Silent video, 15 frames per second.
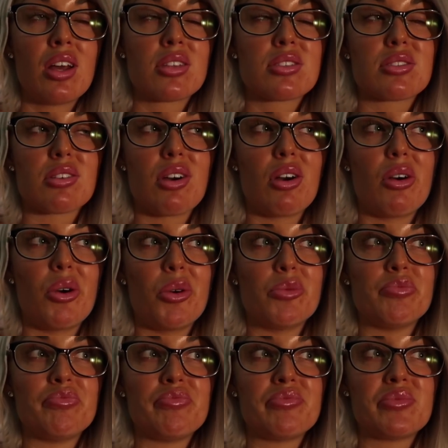So
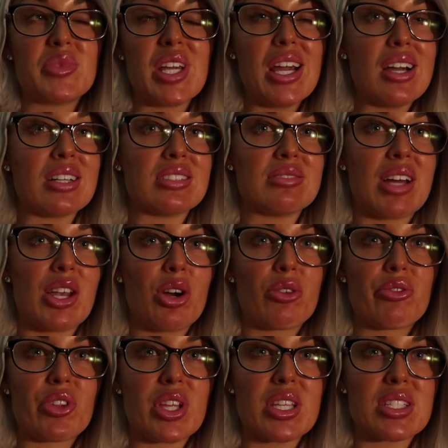yeah, and
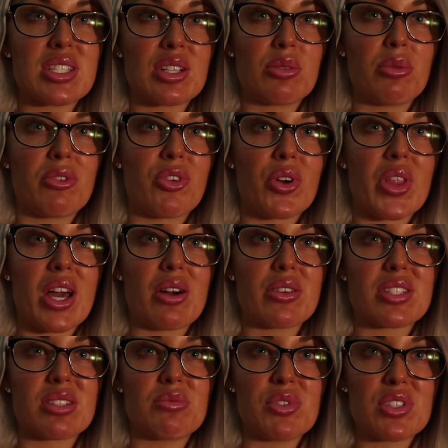hopefully a single before that
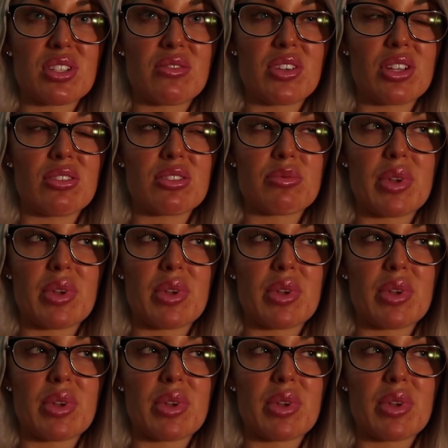with some music videos,